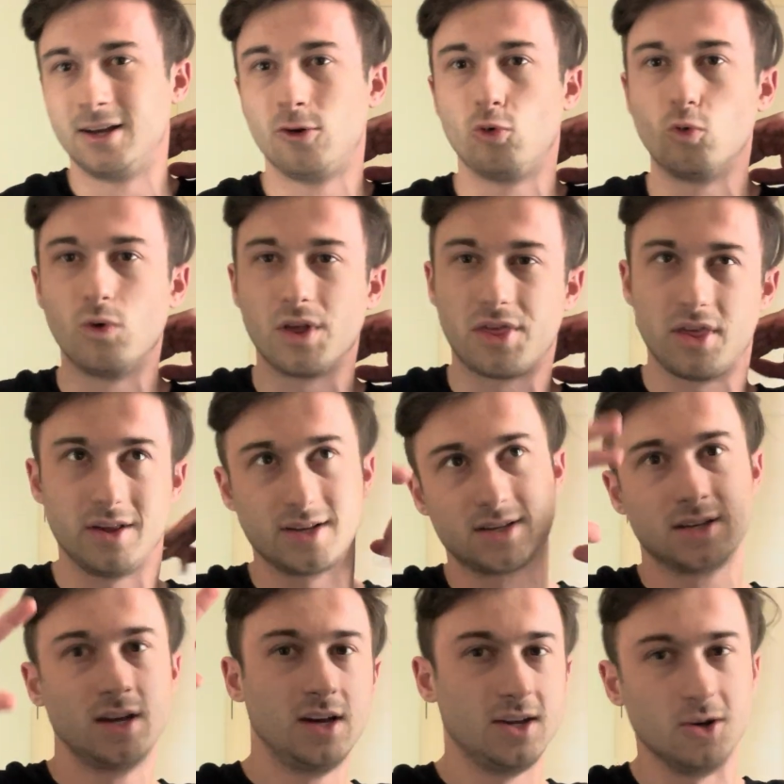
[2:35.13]
with
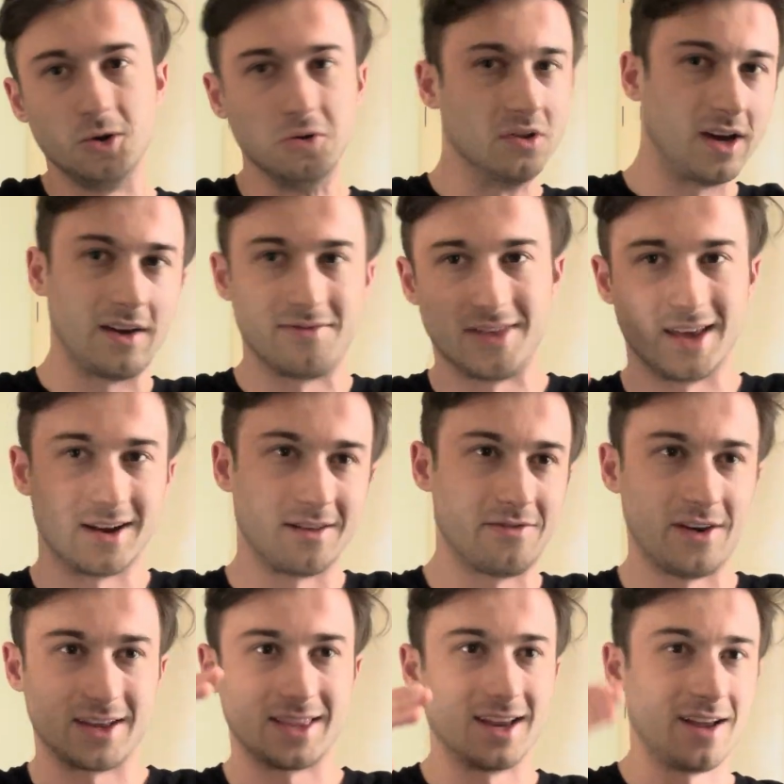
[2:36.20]
this new life thing and the
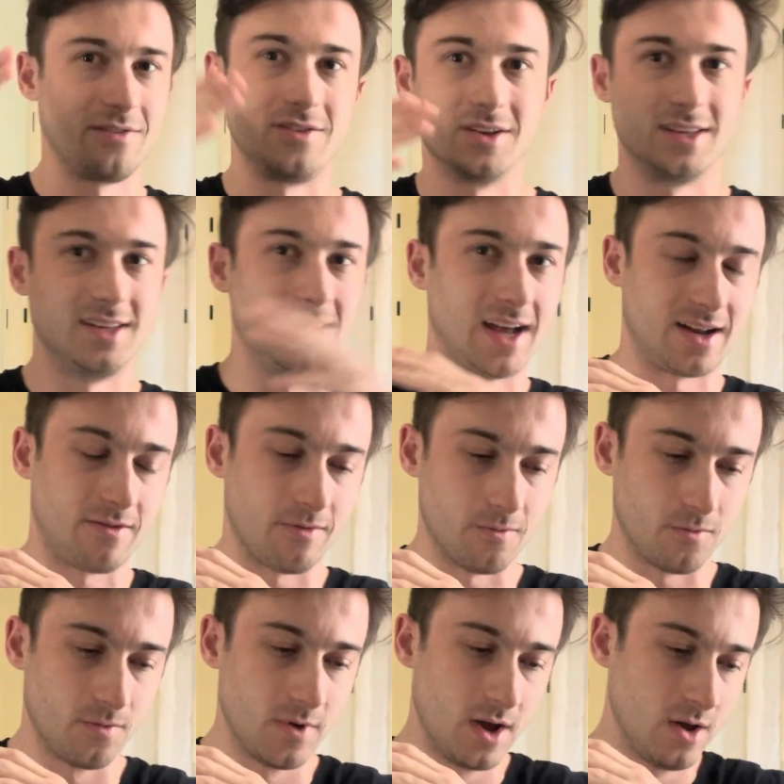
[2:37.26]
fact that I feel detached
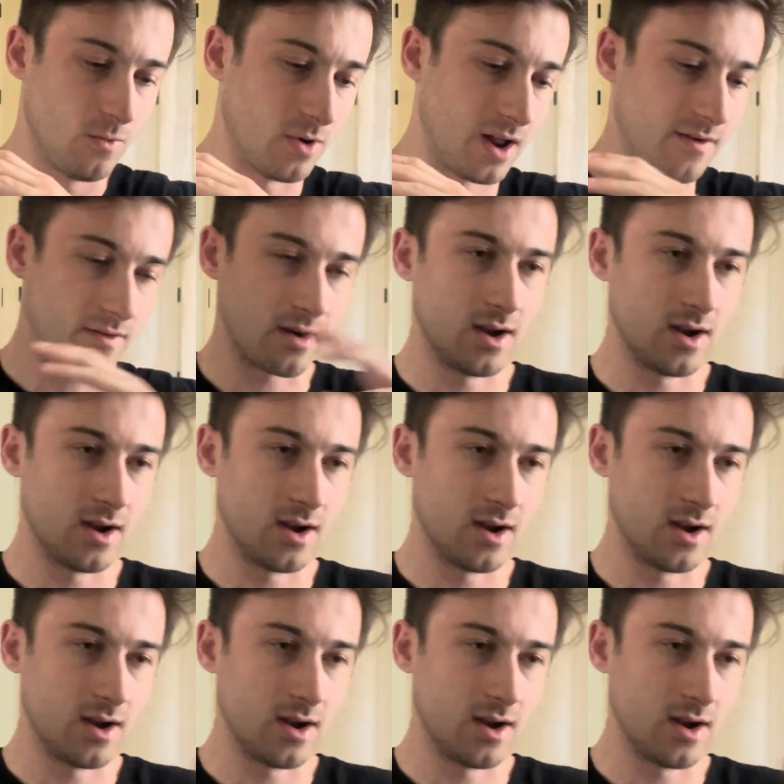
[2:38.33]
from whatever,